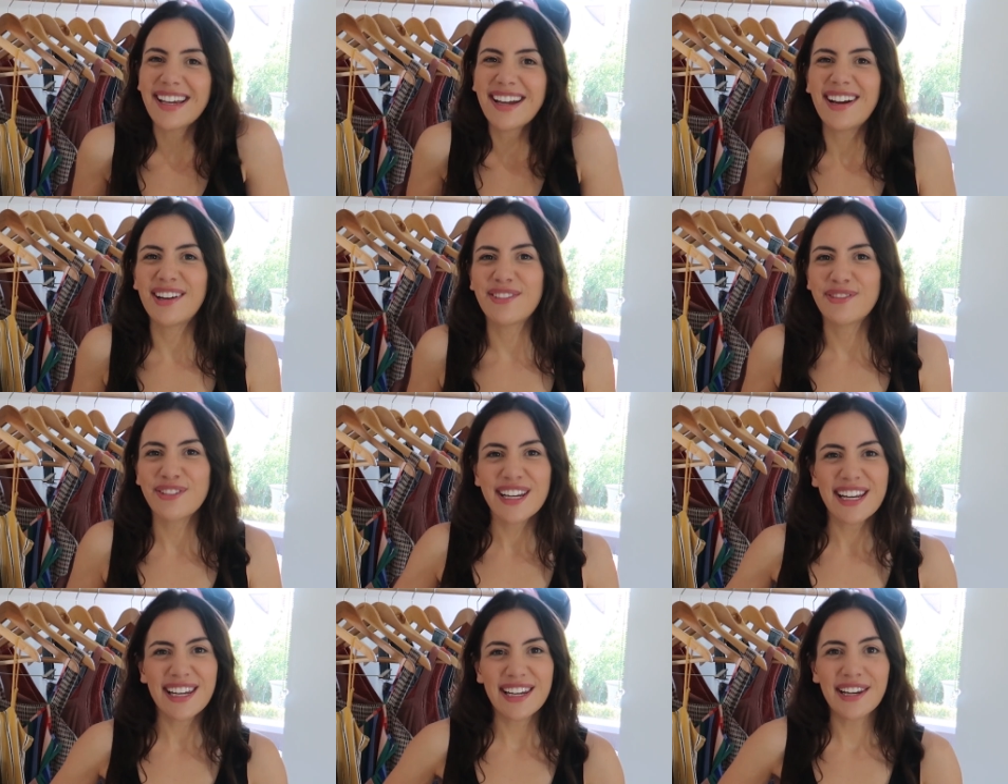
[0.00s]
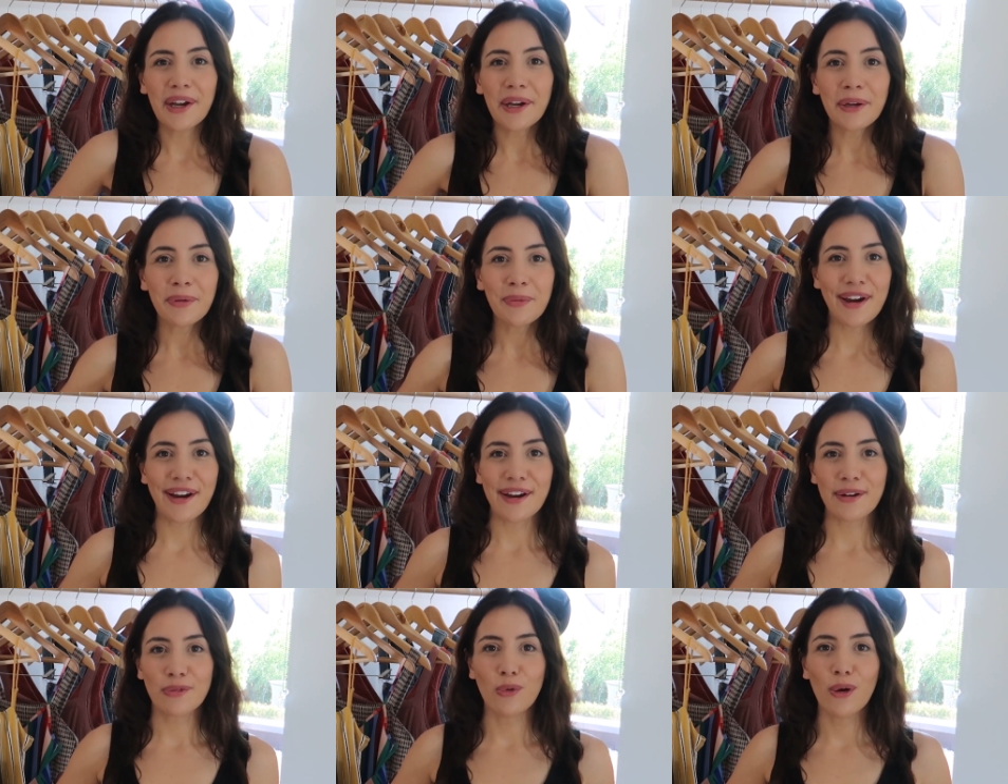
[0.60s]
yeah, I really like
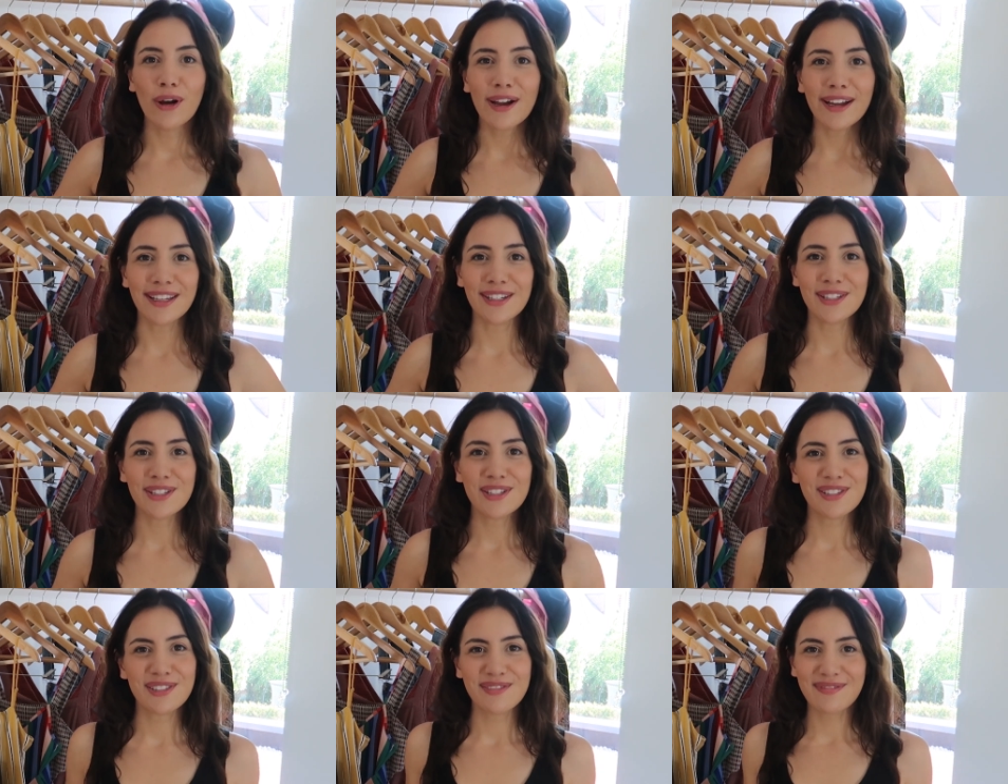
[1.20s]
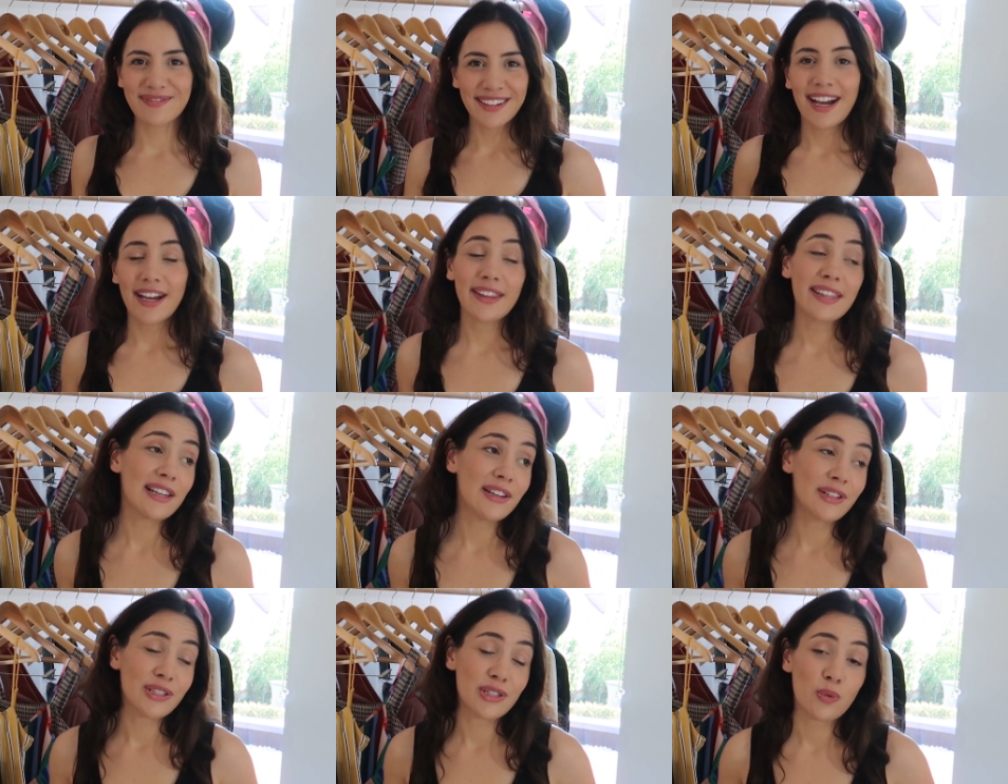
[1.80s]
wearing white. I
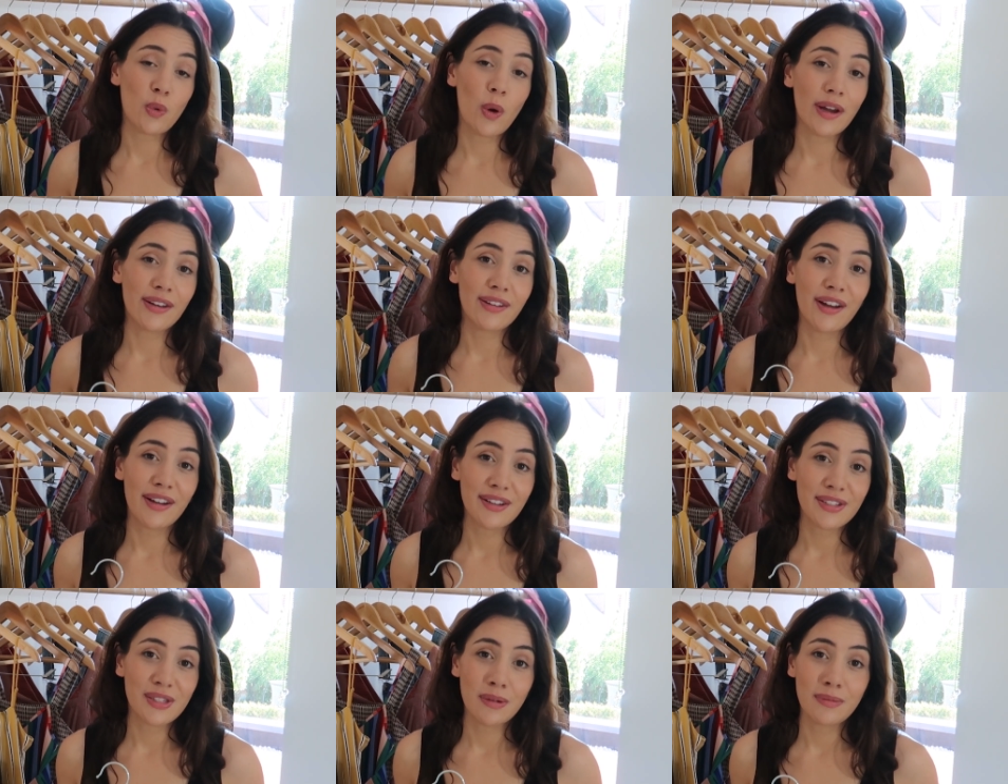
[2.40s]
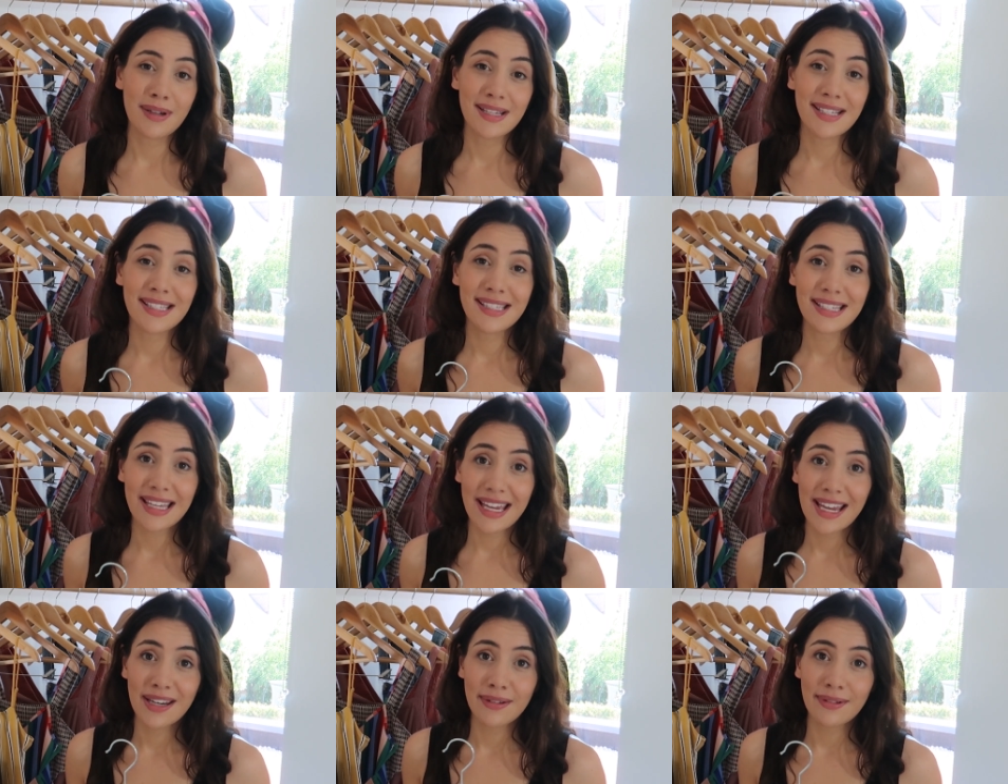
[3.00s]
think it looks quite nice on my
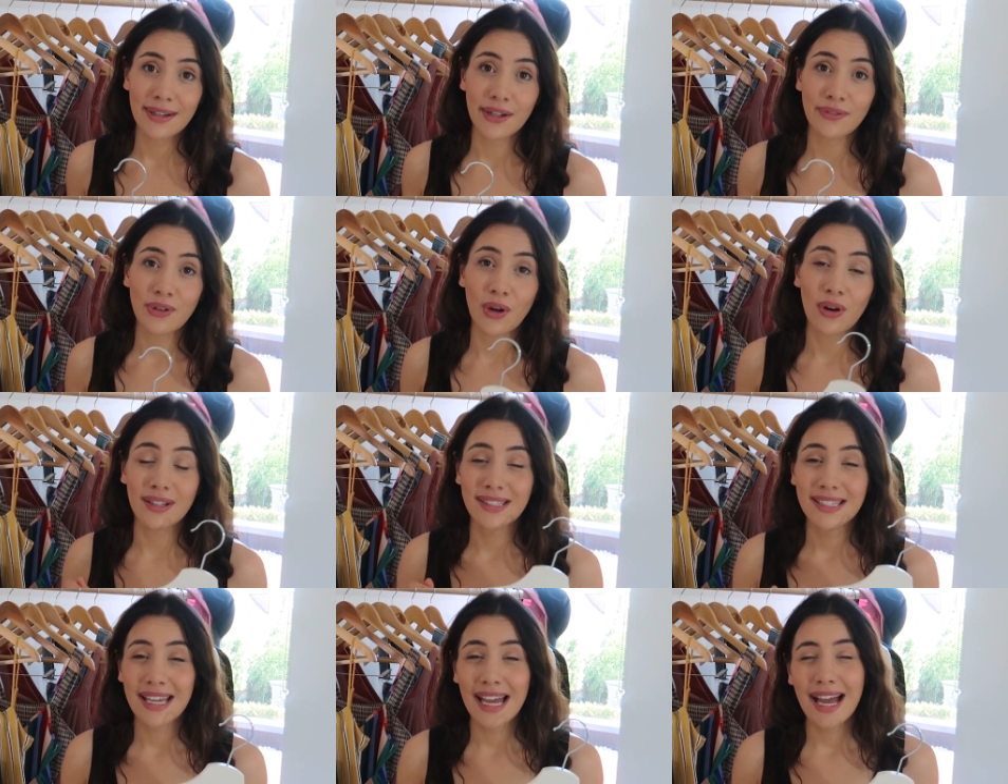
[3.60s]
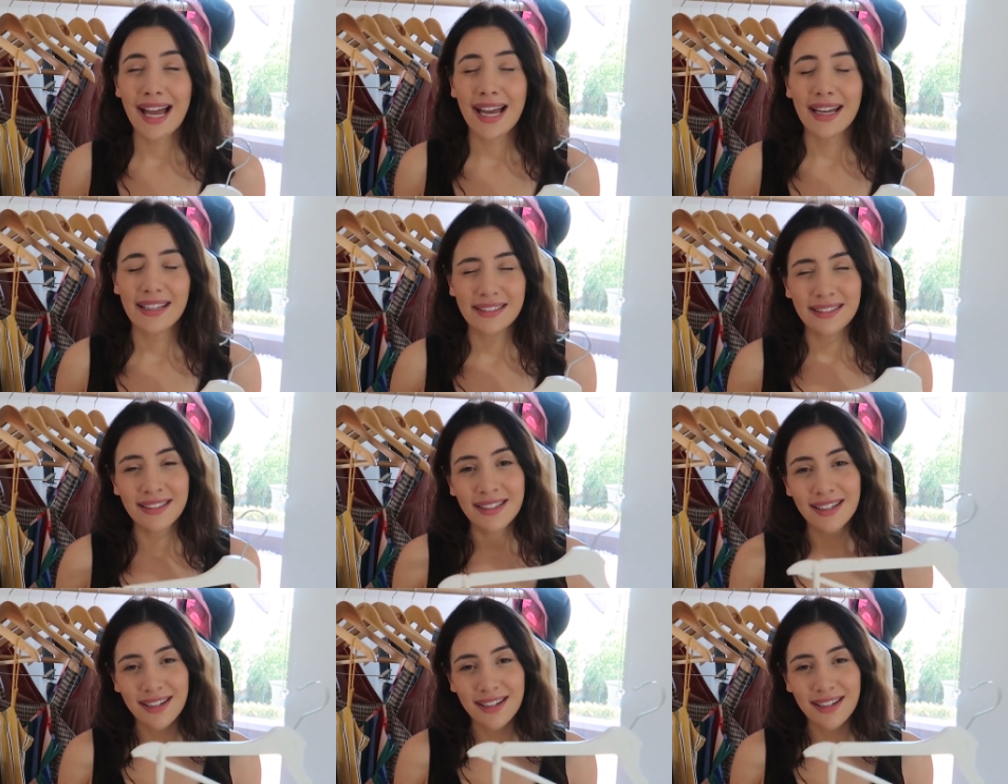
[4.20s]
skin when I've got a tan.